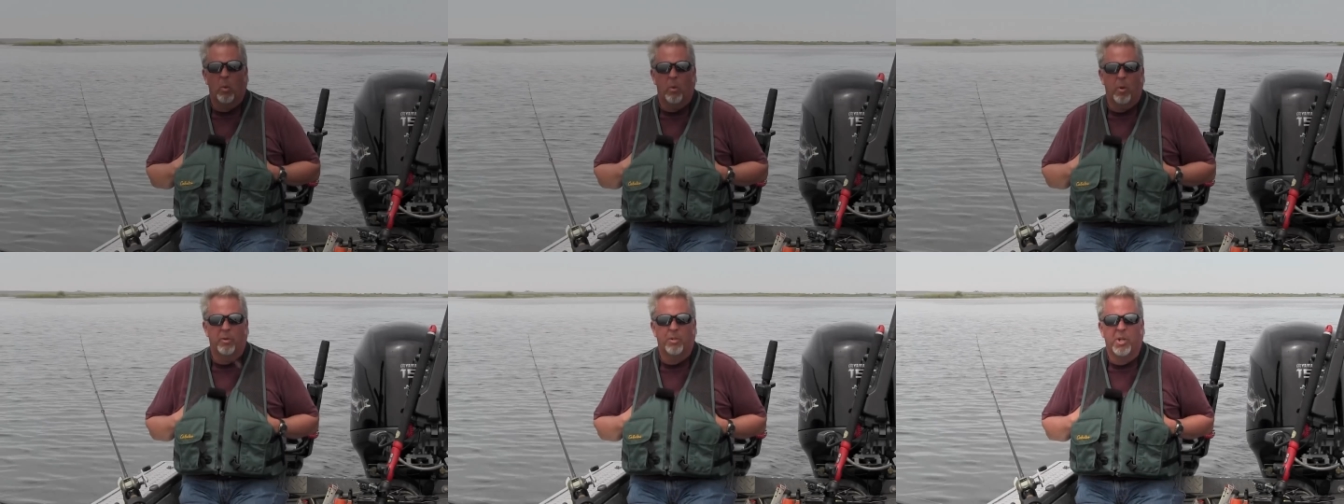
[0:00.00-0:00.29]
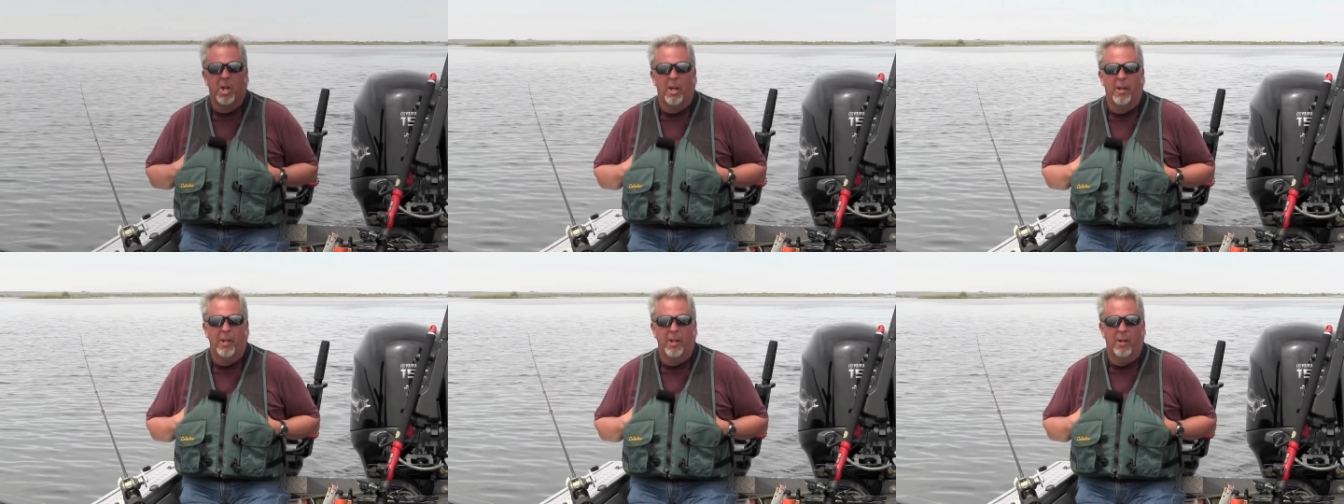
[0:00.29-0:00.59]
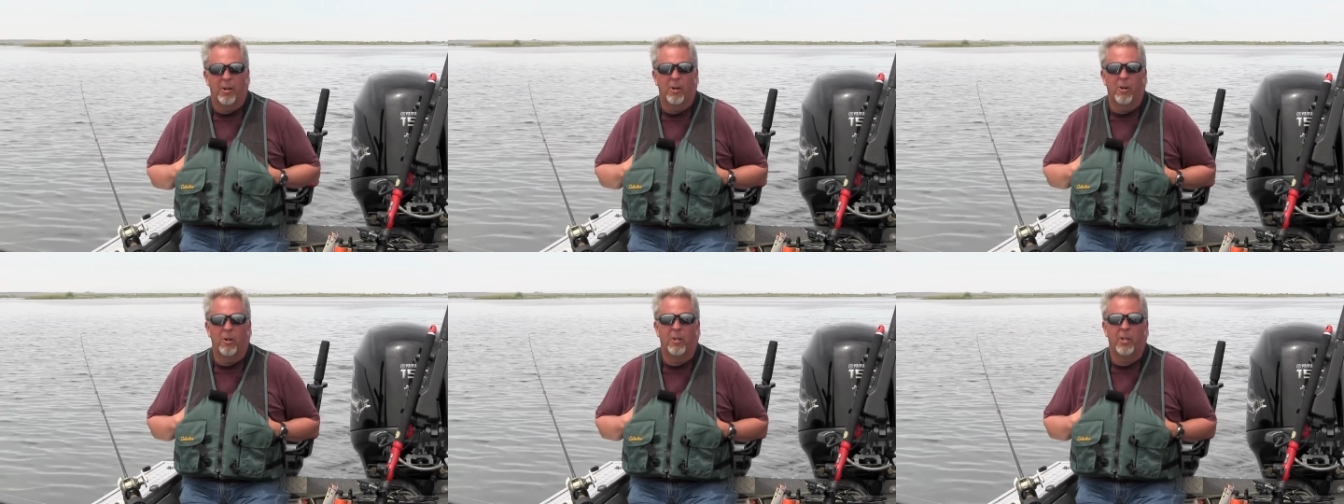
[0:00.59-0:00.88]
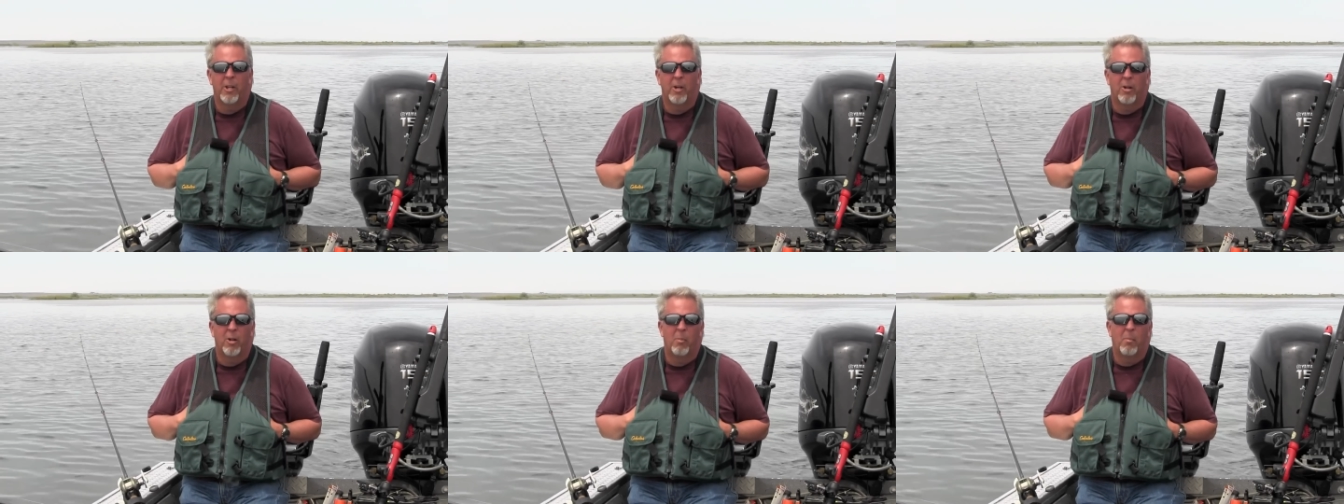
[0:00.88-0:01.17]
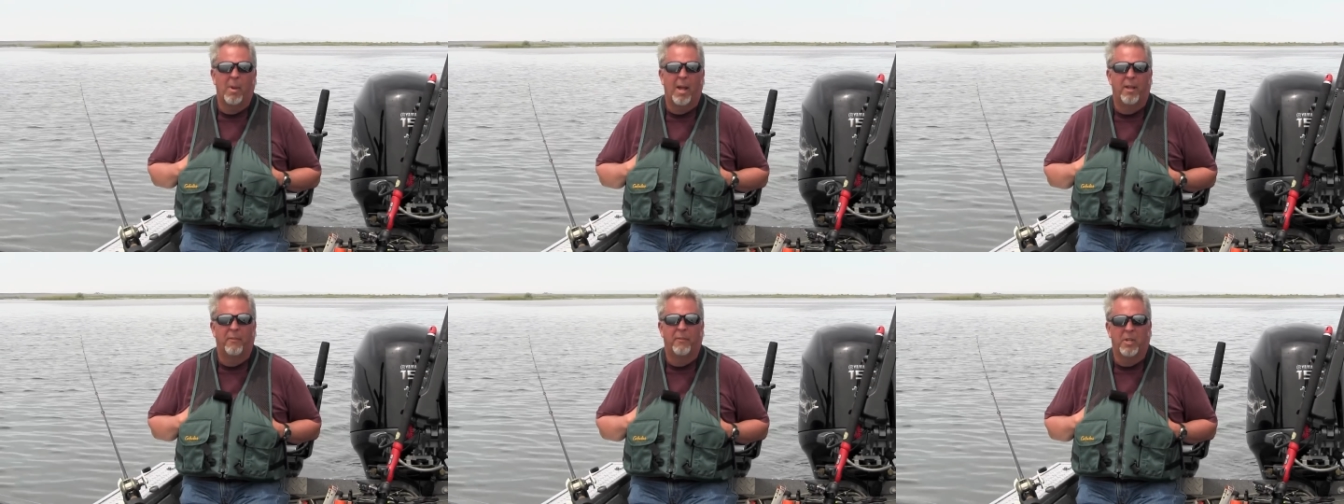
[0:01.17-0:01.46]
We were talking earlier
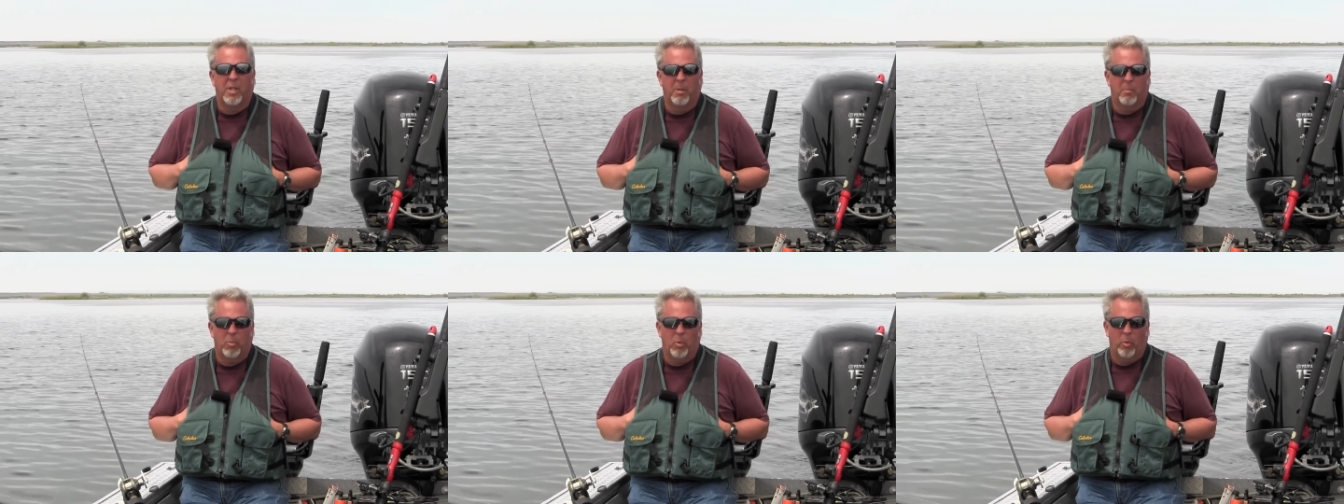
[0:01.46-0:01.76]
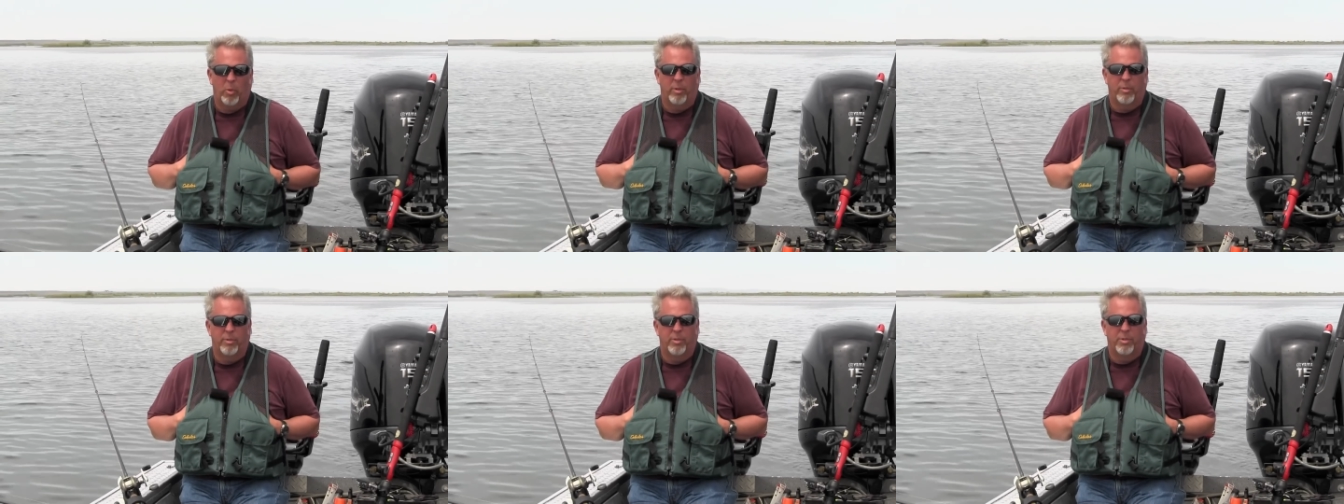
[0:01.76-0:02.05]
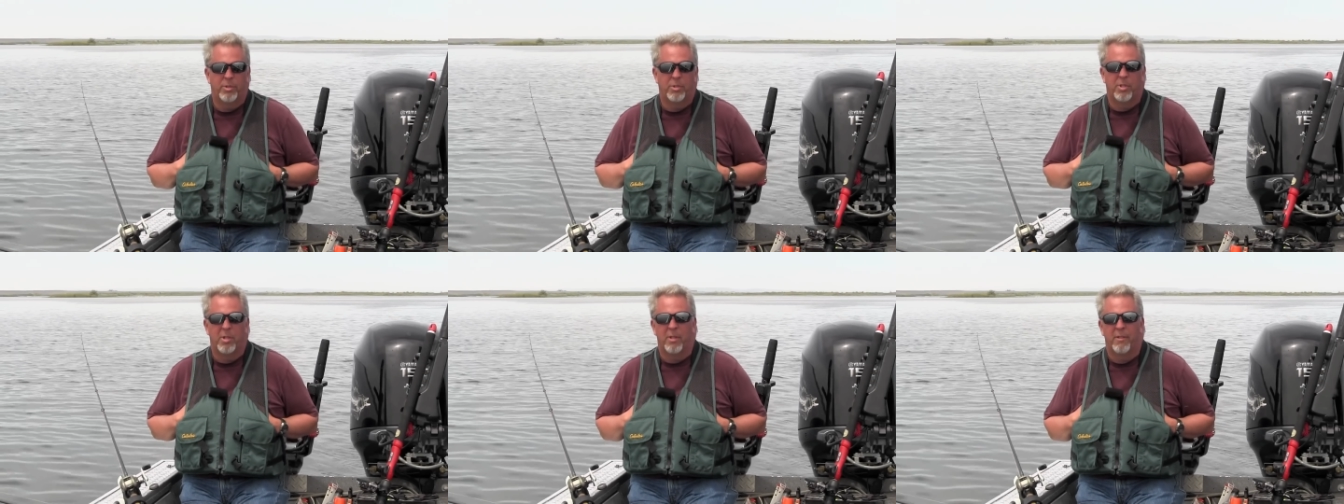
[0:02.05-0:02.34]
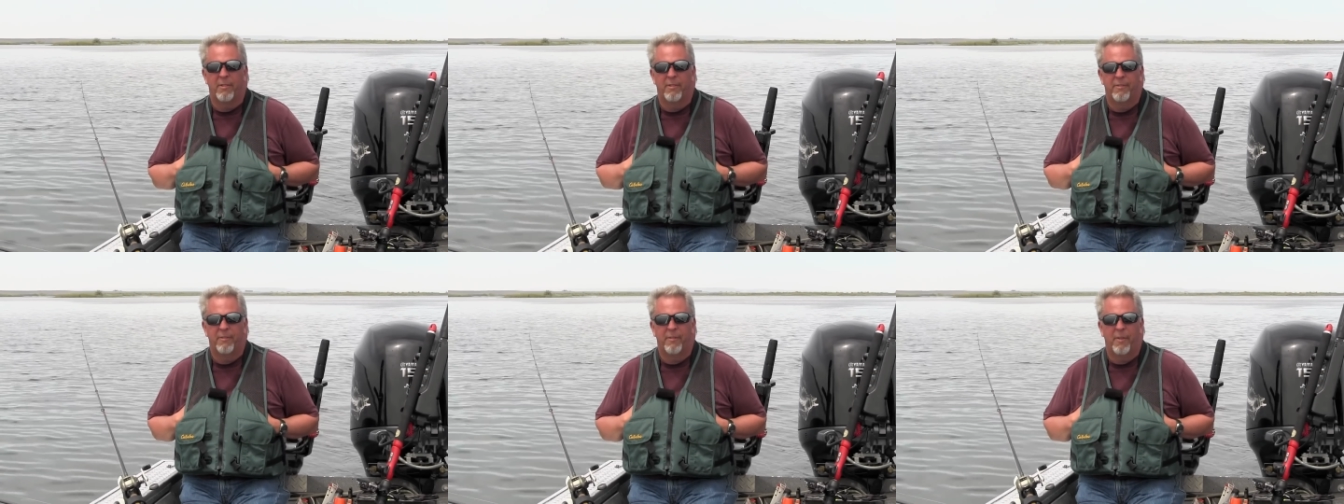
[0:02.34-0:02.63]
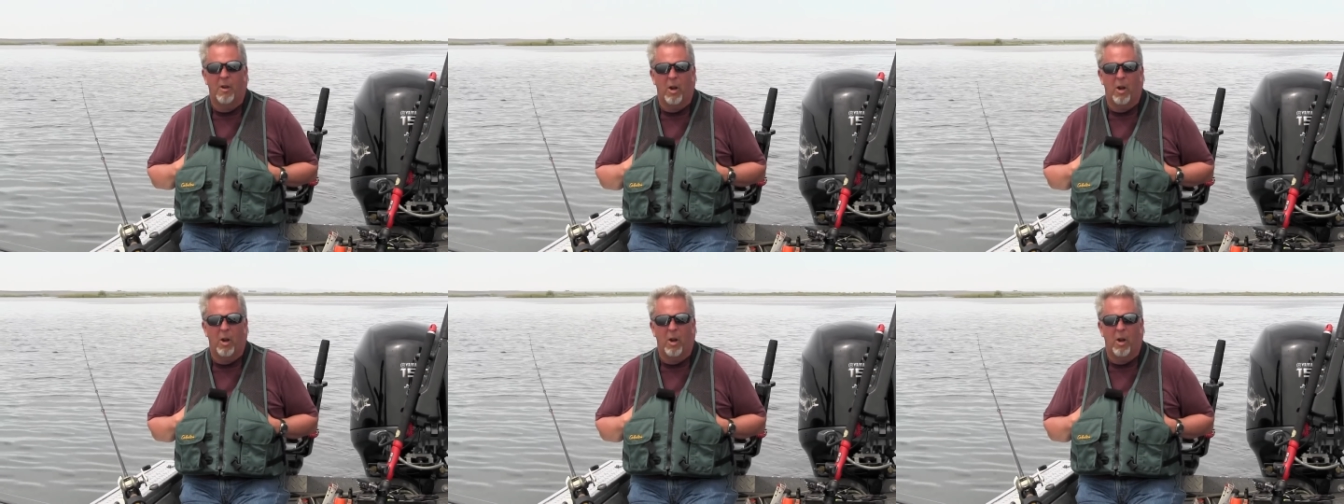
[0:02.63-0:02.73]
about the importance of